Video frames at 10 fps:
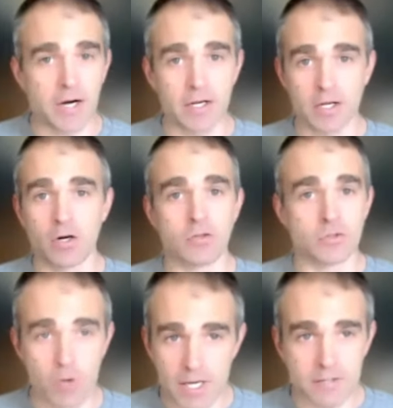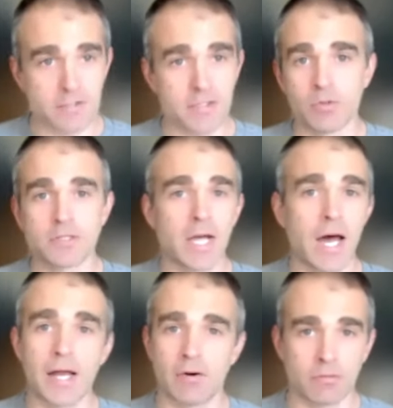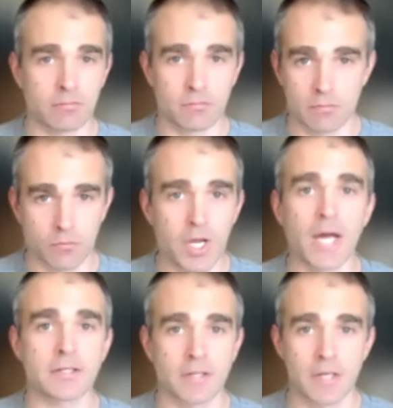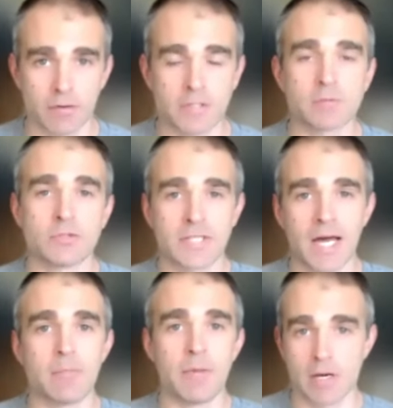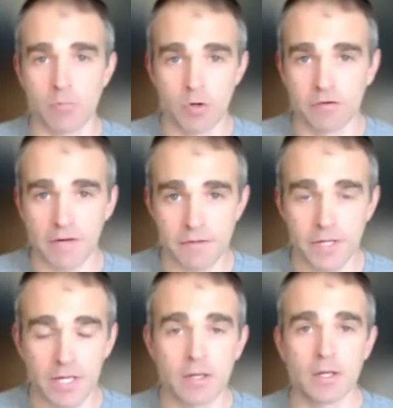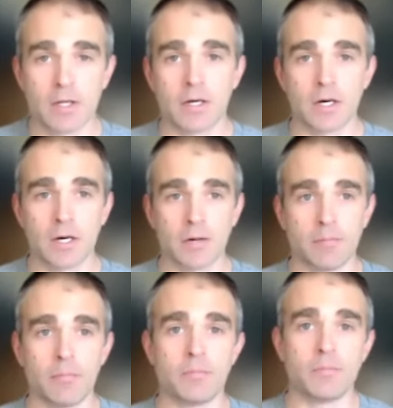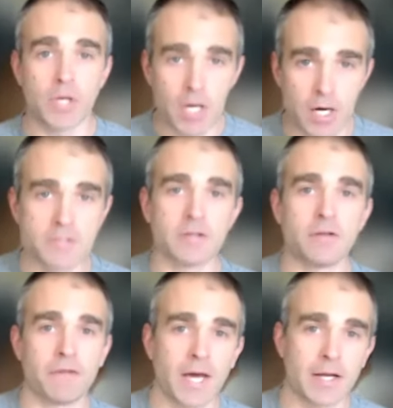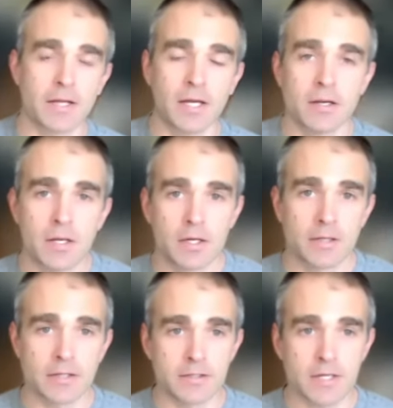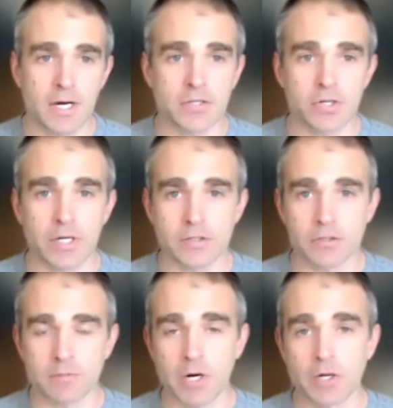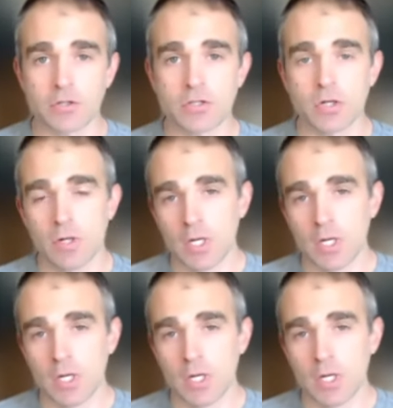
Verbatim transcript: and it goes away, someone's got to react to that, right? Someone's got to make a move after that because of the fact that these contracts are expiring. So